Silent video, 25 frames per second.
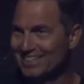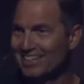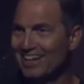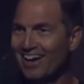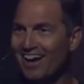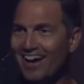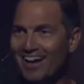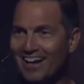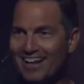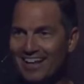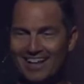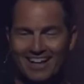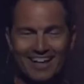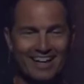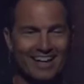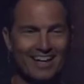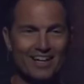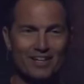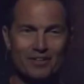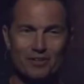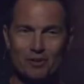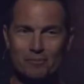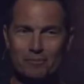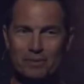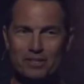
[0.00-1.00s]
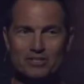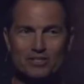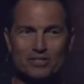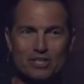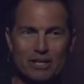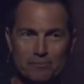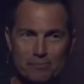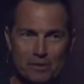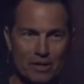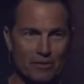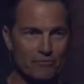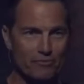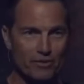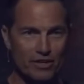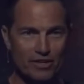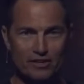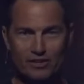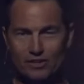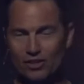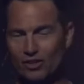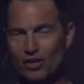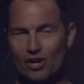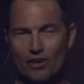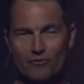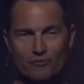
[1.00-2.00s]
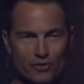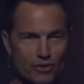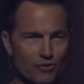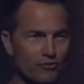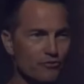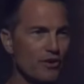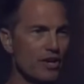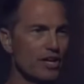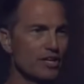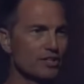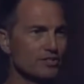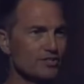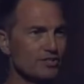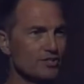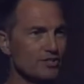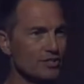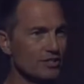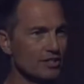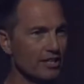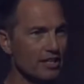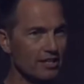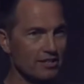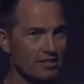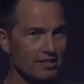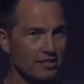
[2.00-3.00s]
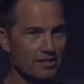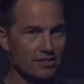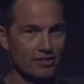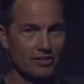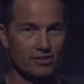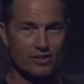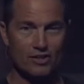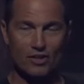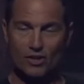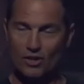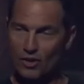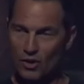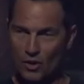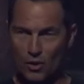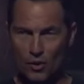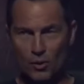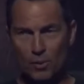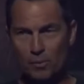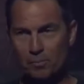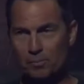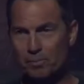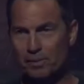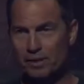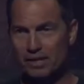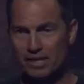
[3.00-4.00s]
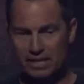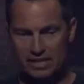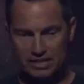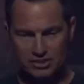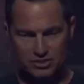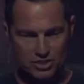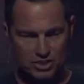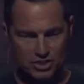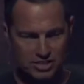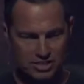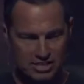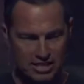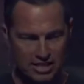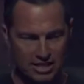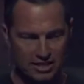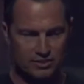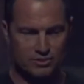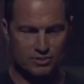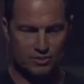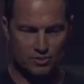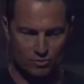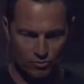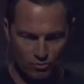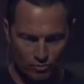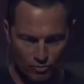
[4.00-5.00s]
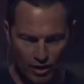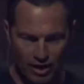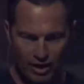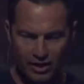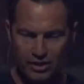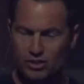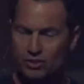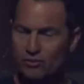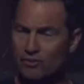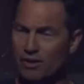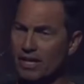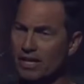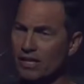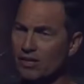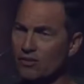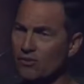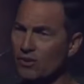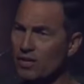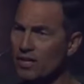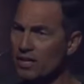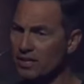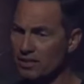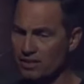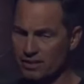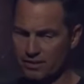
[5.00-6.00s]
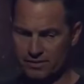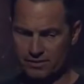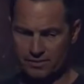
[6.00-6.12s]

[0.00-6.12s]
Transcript: not, you want me to slap that fa- look off your face? Like, nope. He just says, Why are you angry?